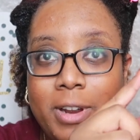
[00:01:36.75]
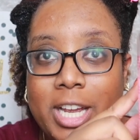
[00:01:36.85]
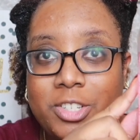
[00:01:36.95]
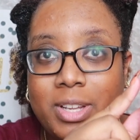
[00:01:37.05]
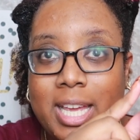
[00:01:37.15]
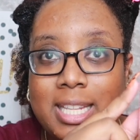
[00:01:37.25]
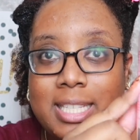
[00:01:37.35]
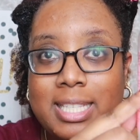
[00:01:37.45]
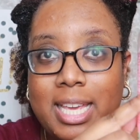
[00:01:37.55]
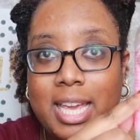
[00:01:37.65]
As you can
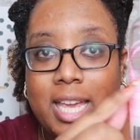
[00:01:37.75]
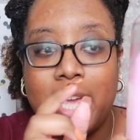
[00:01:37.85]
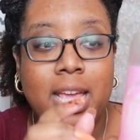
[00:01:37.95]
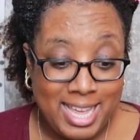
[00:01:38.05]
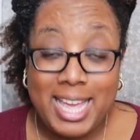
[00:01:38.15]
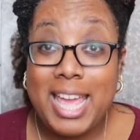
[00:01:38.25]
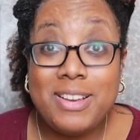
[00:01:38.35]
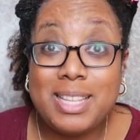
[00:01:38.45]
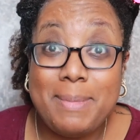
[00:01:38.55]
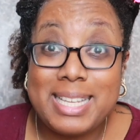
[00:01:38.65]
see, it was
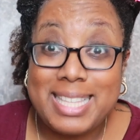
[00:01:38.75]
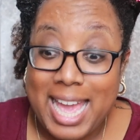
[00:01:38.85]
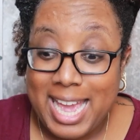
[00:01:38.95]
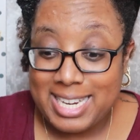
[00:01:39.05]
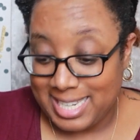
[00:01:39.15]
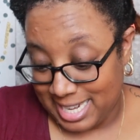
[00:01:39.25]
a mustache.